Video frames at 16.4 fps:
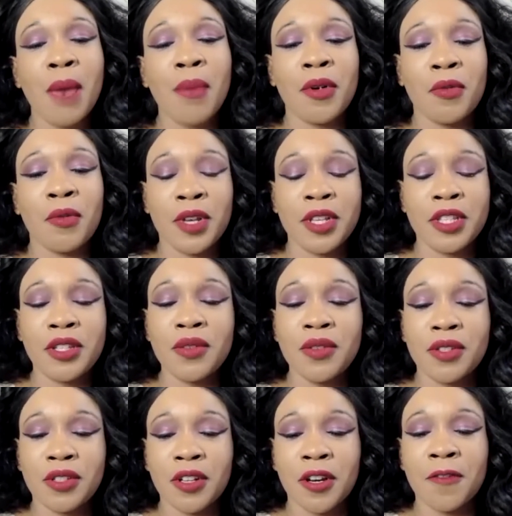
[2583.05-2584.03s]
But once you
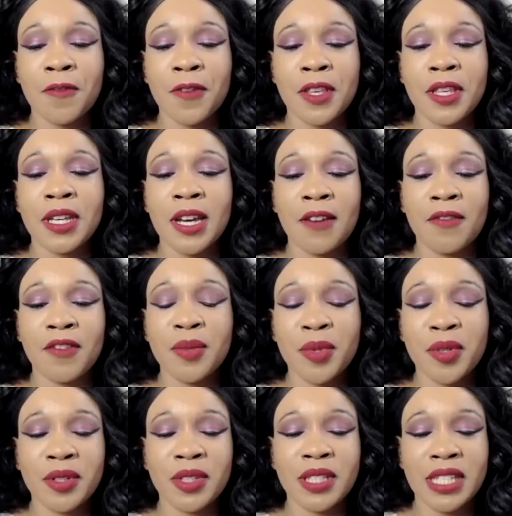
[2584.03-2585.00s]
start feeling
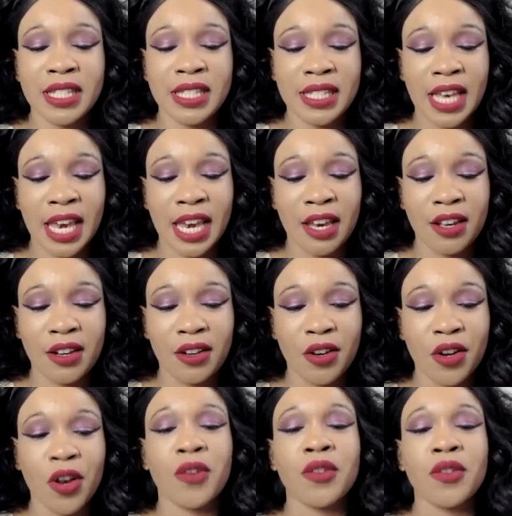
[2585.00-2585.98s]
comfortable to say
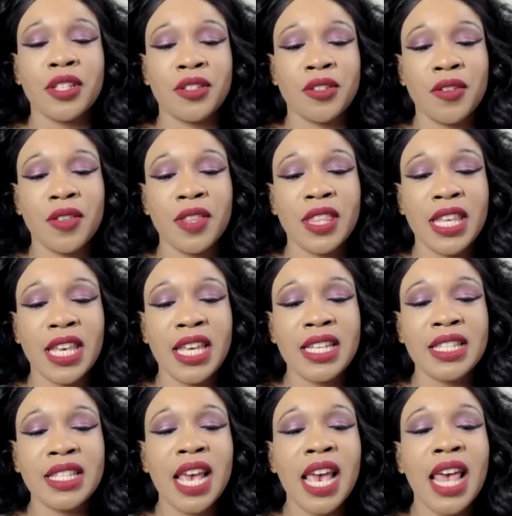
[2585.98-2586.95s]
no to certain
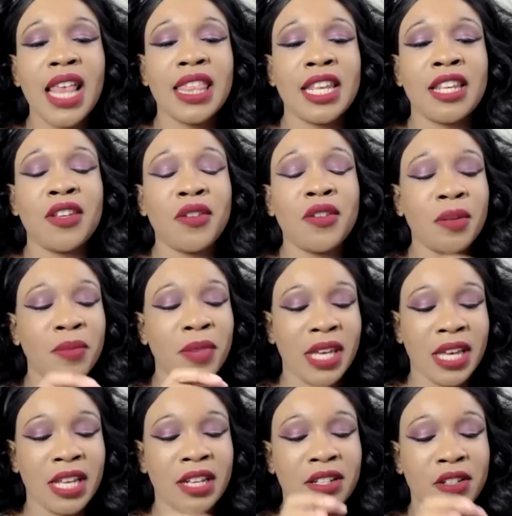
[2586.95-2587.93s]
things, then you can
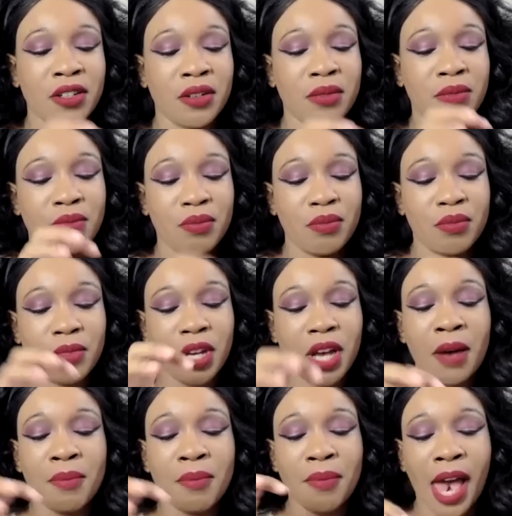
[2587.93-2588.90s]
begin to
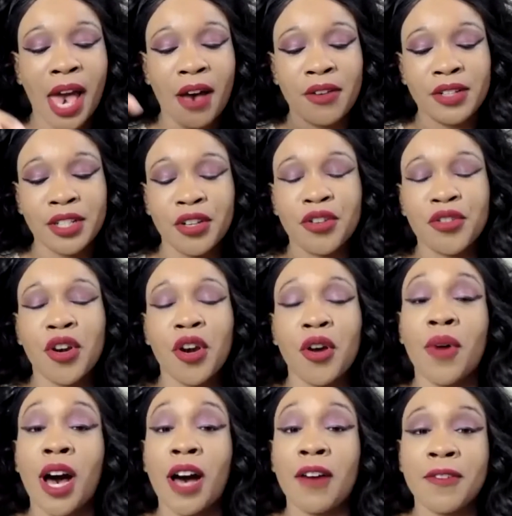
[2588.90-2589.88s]
compound and
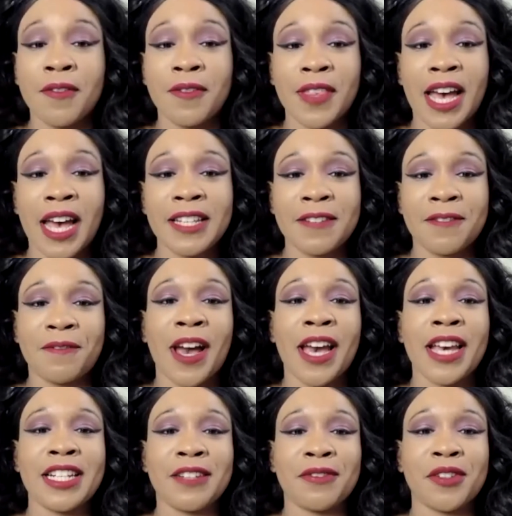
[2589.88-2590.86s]
grow off of that to
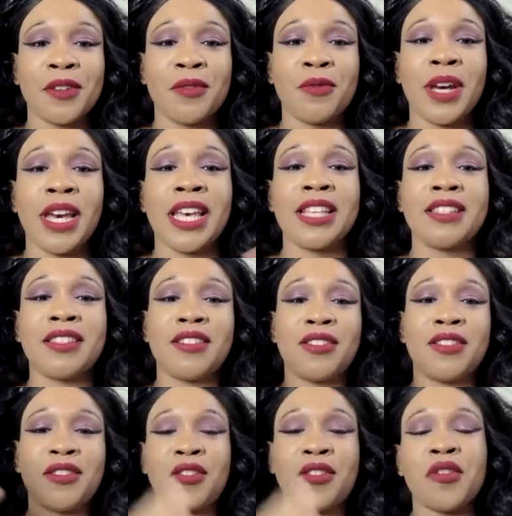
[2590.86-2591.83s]
find different ways
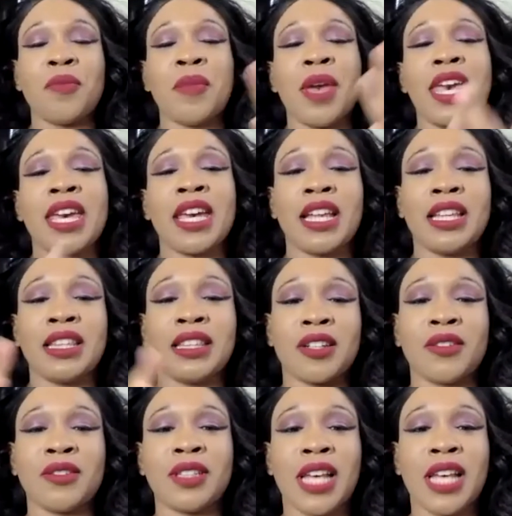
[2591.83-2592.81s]
to make it a
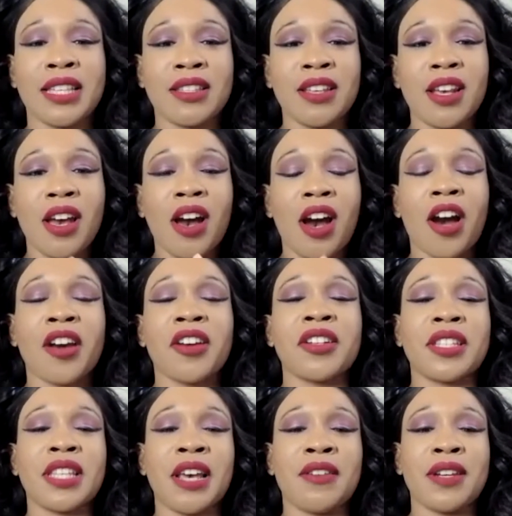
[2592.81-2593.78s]
little less
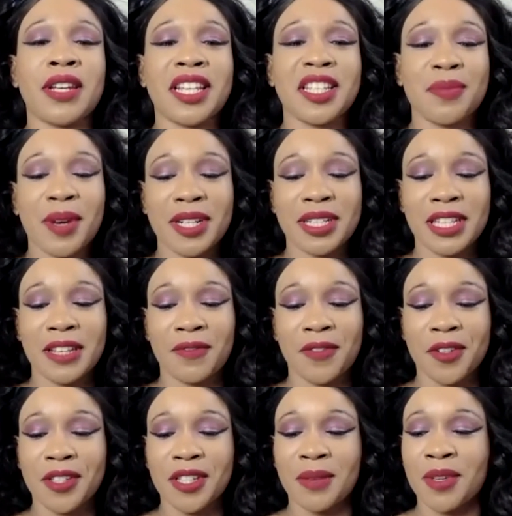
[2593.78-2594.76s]
harsh sounding, especially if
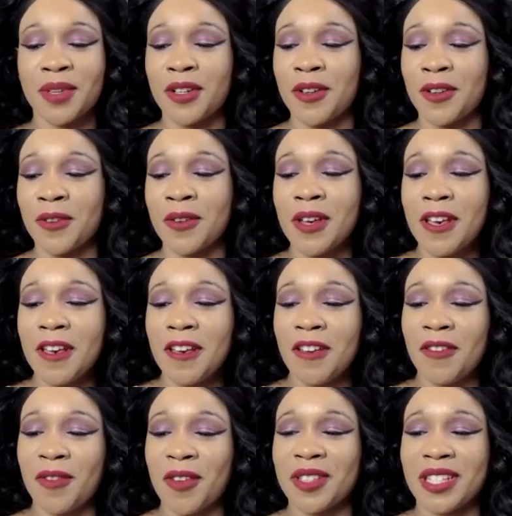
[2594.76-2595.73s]
you're someone who
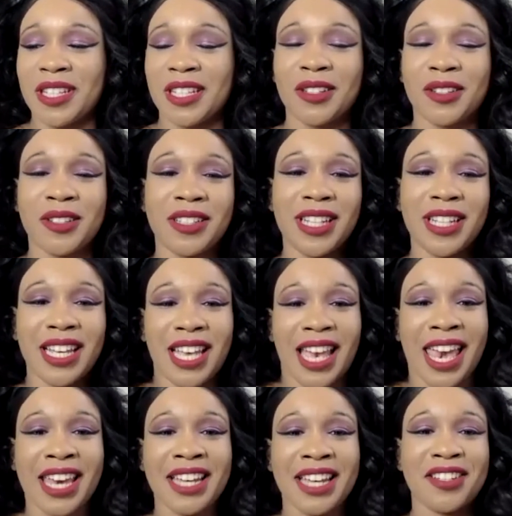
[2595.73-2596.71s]
feels a little
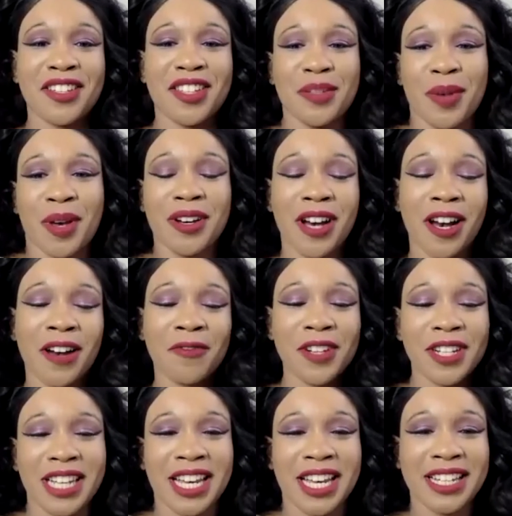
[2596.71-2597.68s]
anxious about
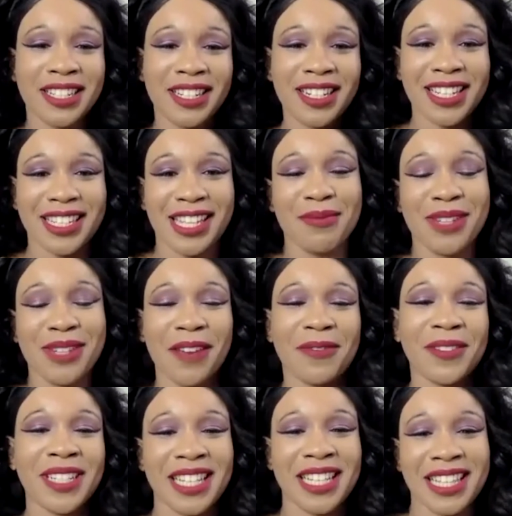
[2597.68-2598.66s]
confrontation, because I'm
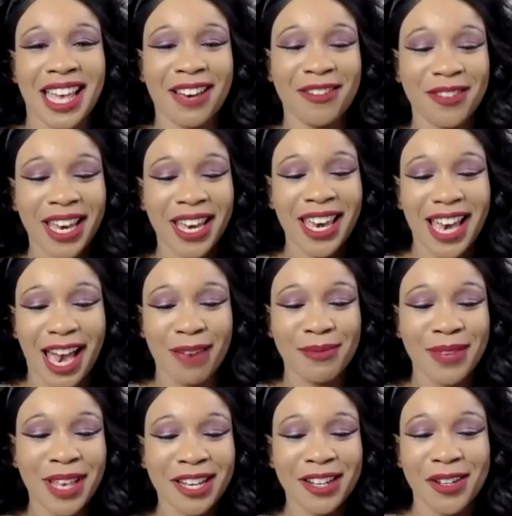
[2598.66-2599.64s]
definitely that way.
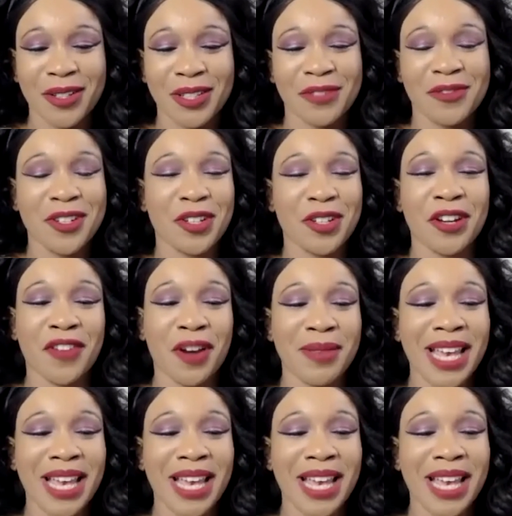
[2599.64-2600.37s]
I'm like a golden retriever.